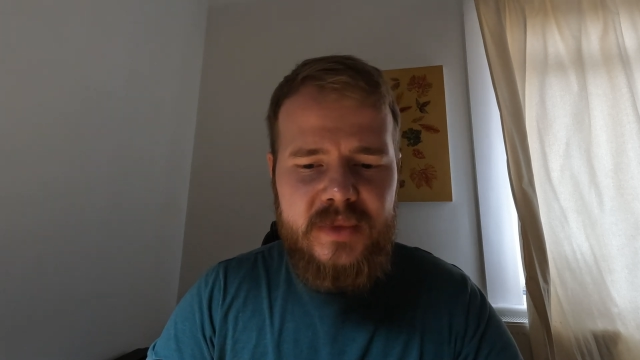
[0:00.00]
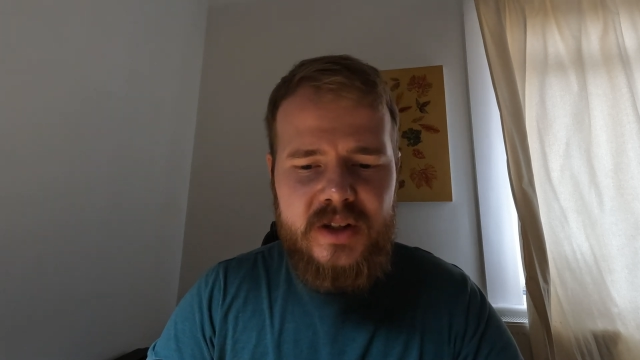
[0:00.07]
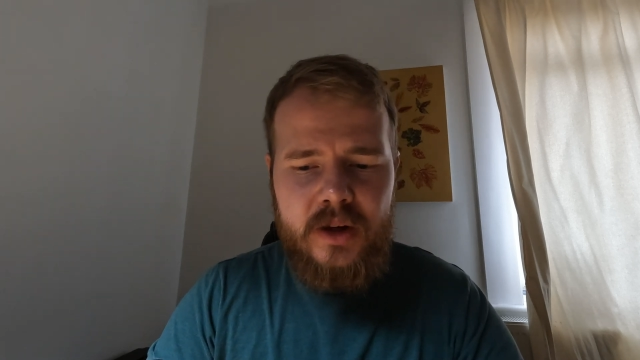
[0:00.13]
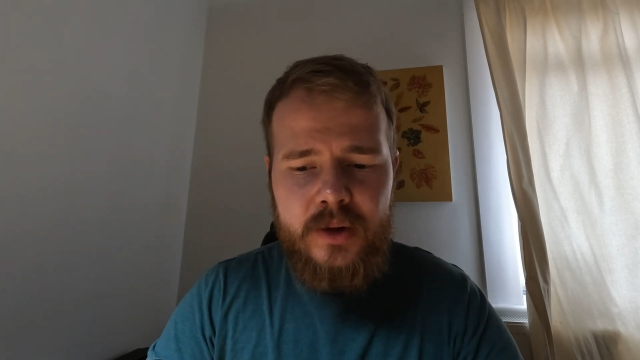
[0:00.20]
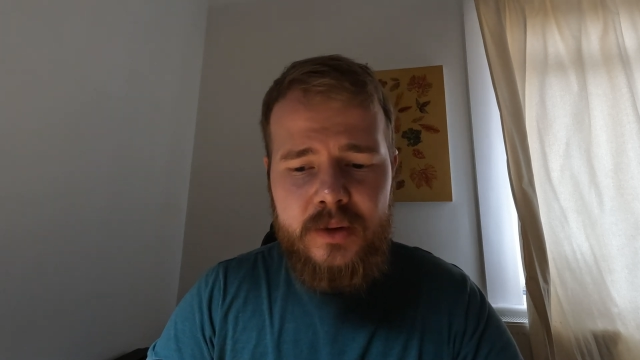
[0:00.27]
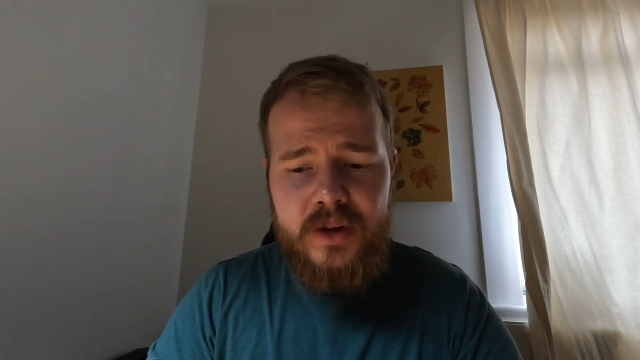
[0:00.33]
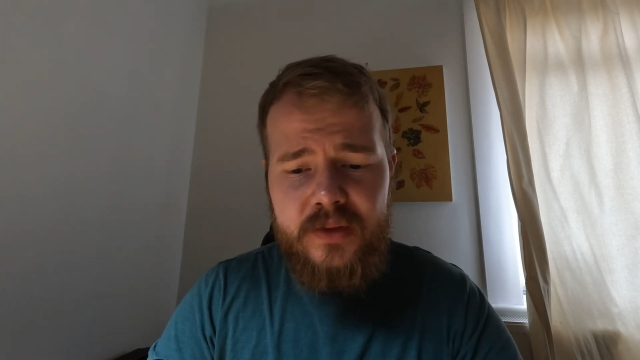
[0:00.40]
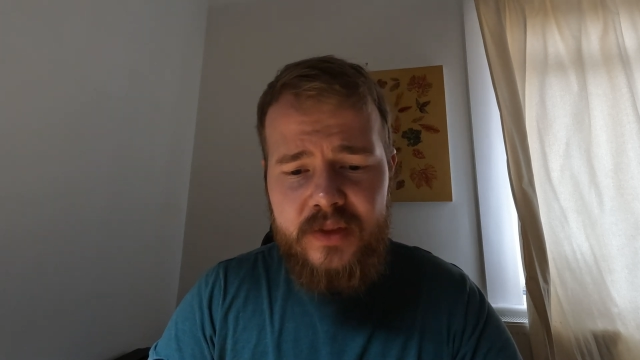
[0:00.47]

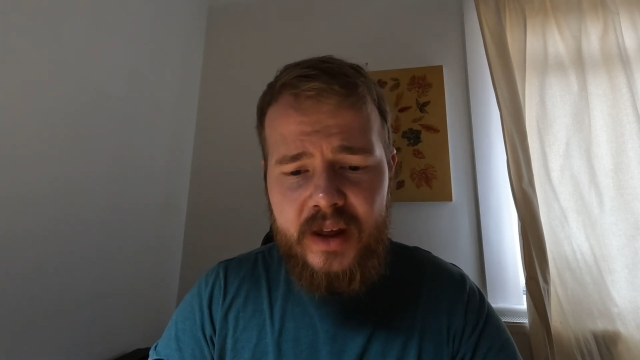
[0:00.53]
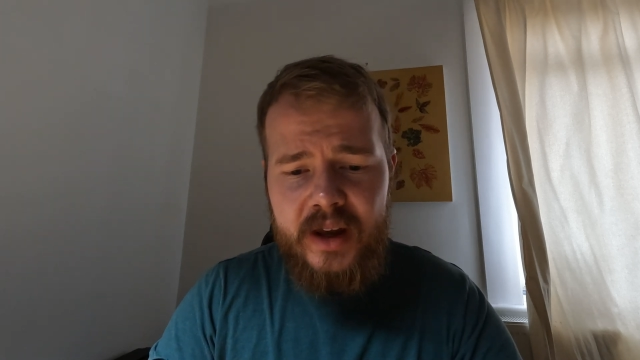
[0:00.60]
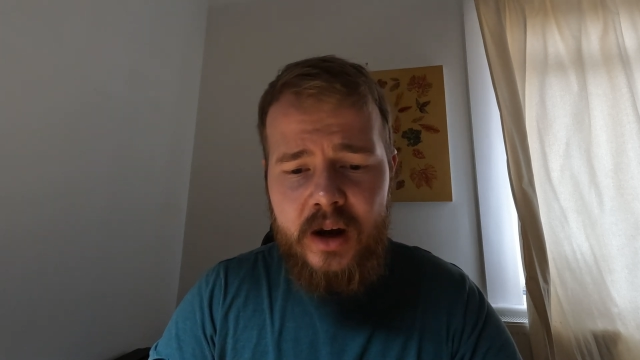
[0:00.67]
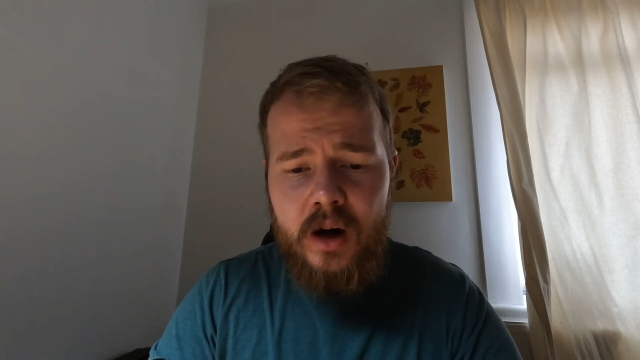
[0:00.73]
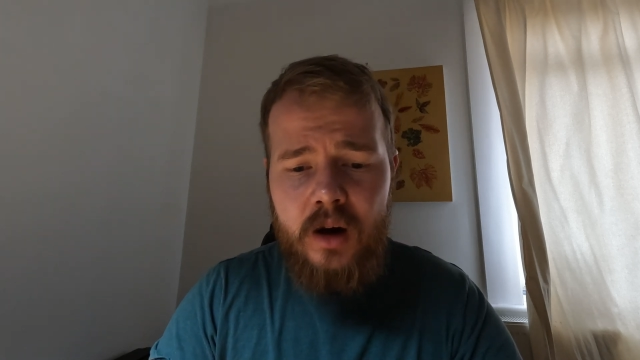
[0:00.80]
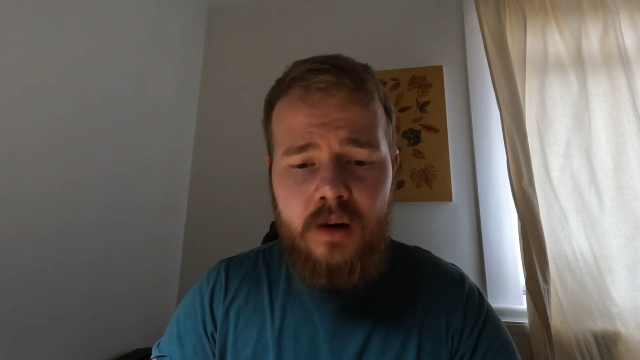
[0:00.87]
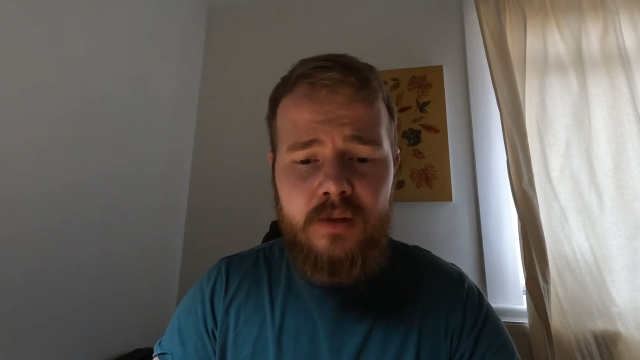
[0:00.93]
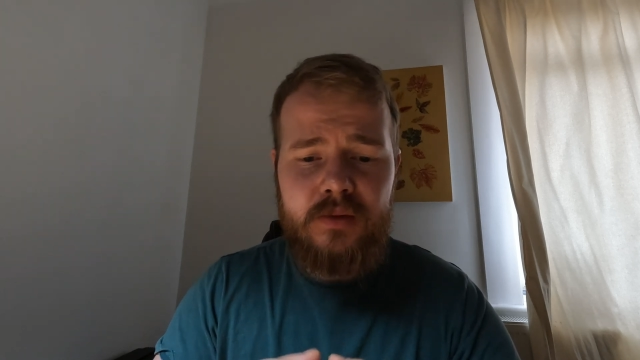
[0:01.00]
So if they
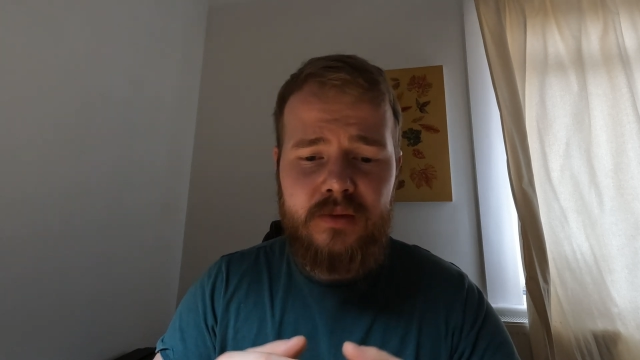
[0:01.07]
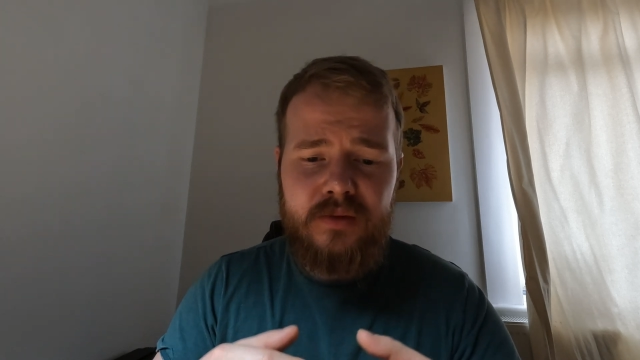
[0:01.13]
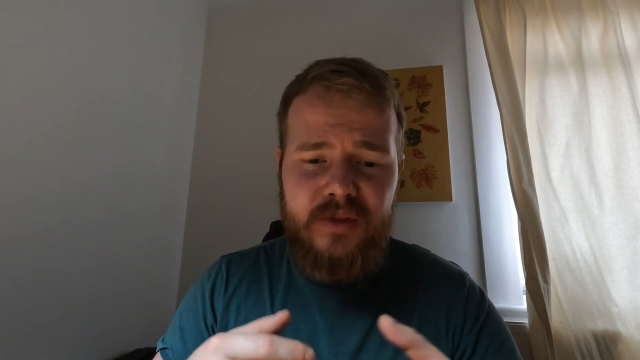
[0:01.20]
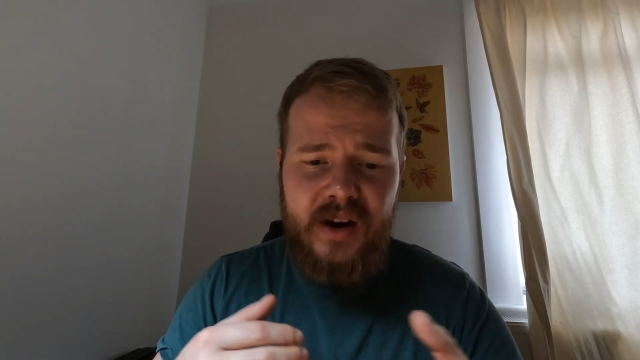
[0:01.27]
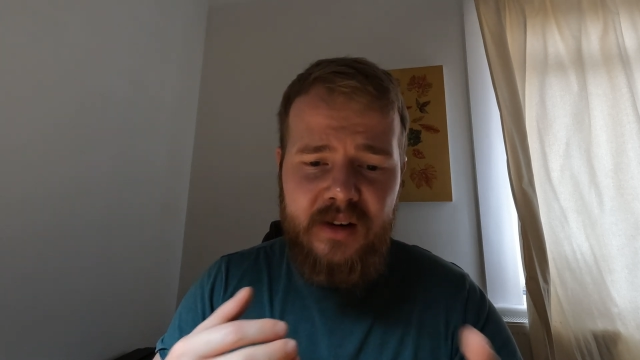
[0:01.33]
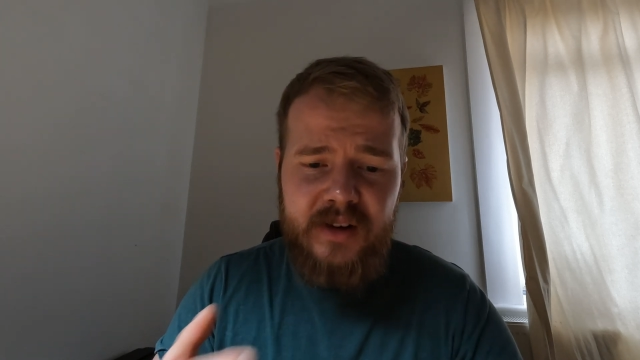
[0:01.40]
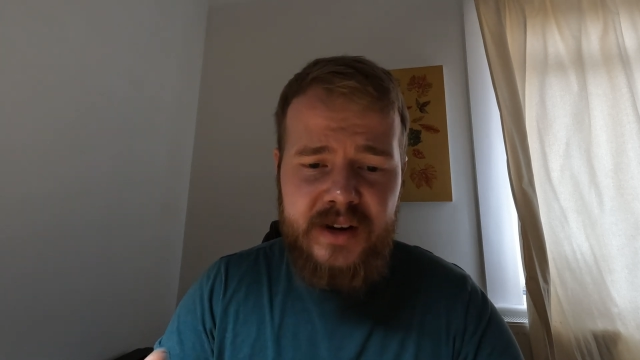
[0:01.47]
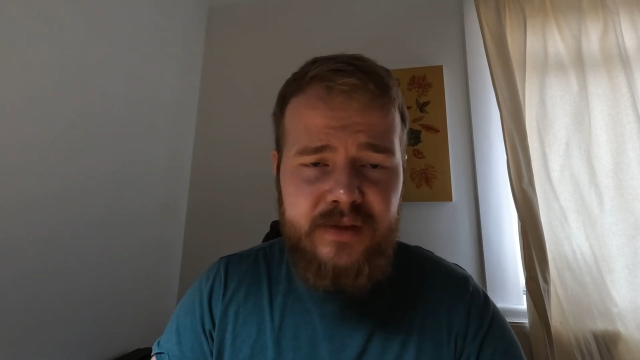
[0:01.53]
are
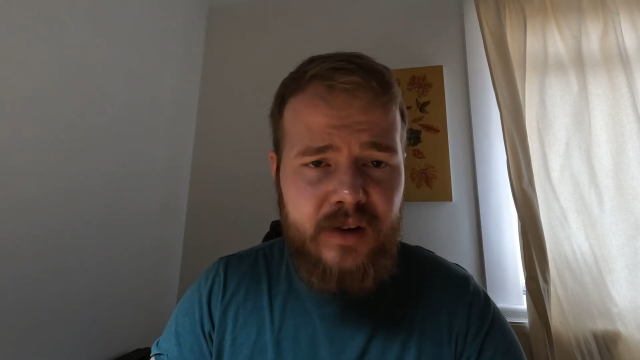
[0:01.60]
very,